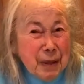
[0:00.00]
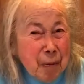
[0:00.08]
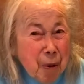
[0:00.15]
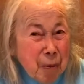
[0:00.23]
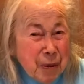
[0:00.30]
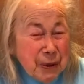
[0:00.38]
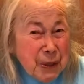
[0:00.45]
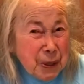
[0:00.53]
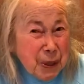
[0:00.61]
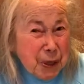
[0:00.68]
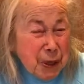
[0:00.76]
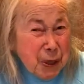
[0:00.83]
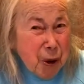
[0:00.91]
and the moment
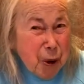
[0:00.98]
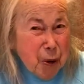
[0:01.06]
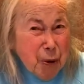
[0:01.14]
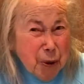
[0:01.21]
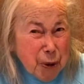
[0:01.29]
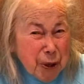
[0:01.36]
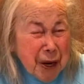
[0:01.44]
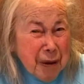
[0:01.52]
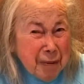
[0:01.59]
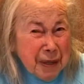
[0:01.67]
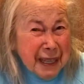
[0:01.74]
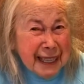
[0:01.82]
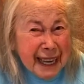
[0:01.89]
there's snow, you're
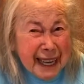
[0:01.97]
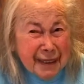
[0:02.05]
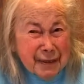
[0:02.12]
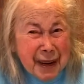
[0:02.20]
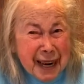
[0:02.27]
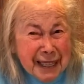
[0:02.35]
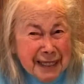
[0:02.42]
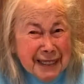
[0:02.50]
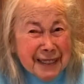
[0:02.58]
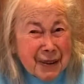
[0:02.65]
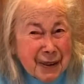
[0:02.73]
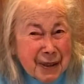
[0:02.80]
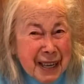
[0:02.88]
coming again, right?
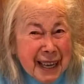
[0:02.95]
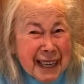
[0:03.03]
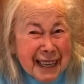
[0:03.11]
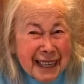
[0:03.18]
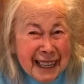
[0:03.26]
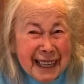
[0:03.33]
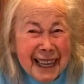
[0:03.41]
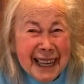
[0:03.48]
Okay.